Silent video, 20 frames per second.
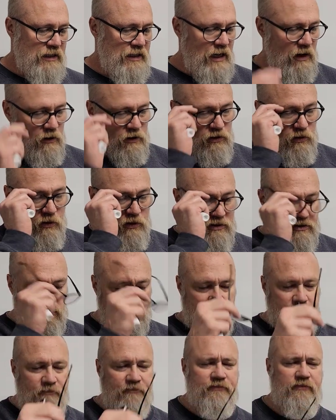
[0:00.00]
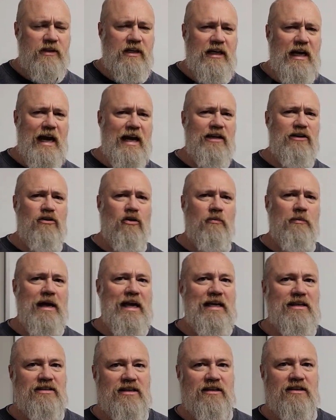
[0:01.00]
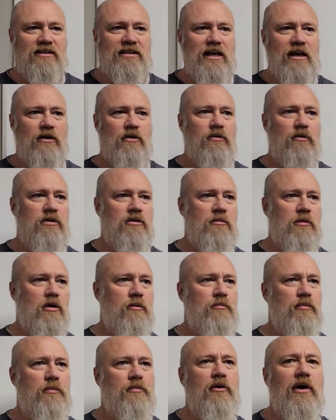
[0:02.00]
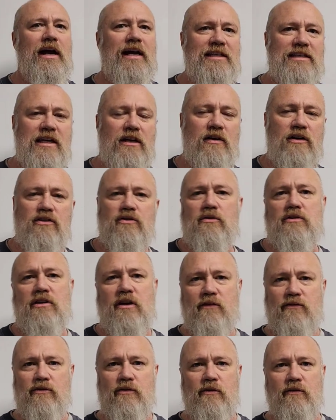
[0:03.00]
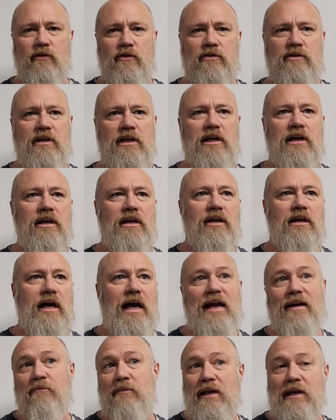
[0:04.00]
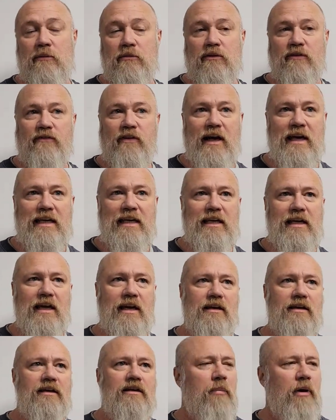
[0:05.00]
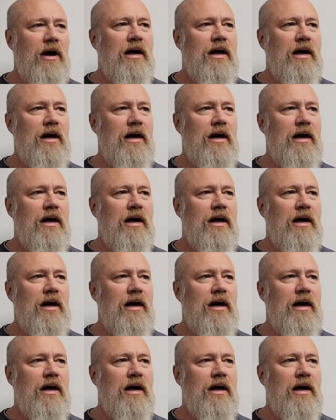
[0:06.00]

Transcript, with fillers: Now, of course, the nine domains in this algorithm are proprietary, so Tufts University, I haven't been able to find it yet.